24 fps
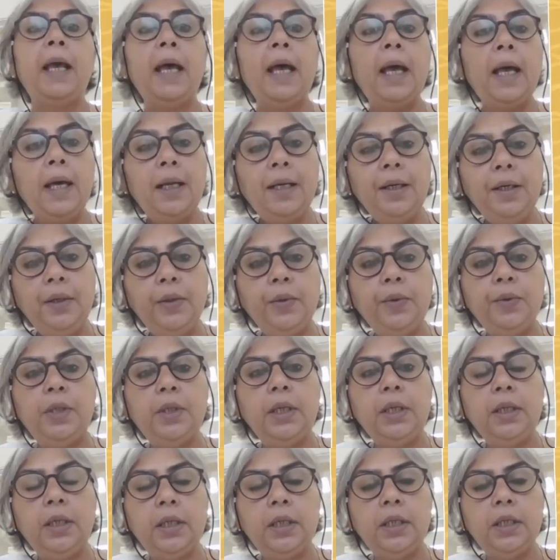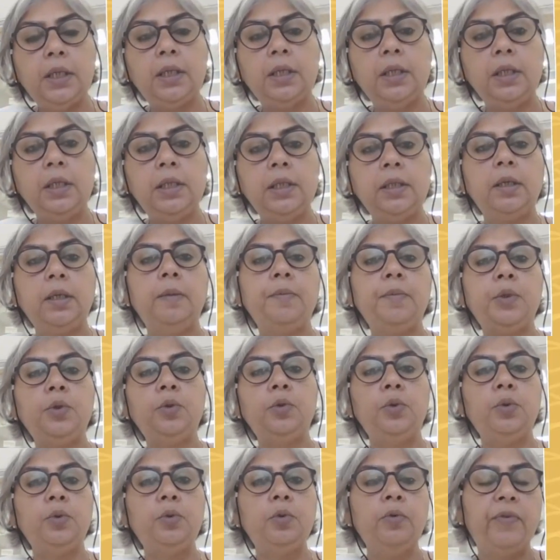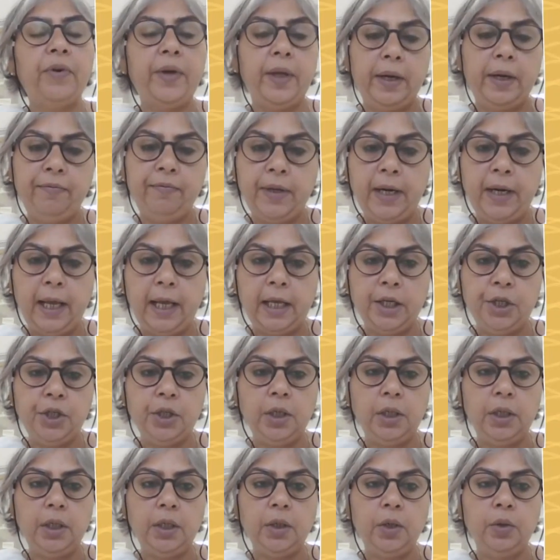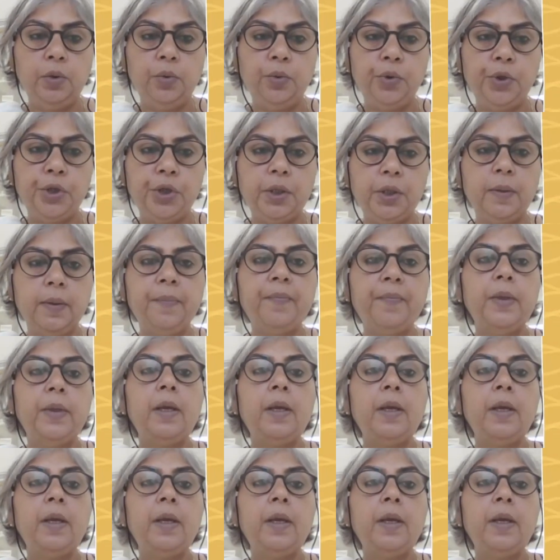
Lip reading: and using digital terms to do financial inclusion.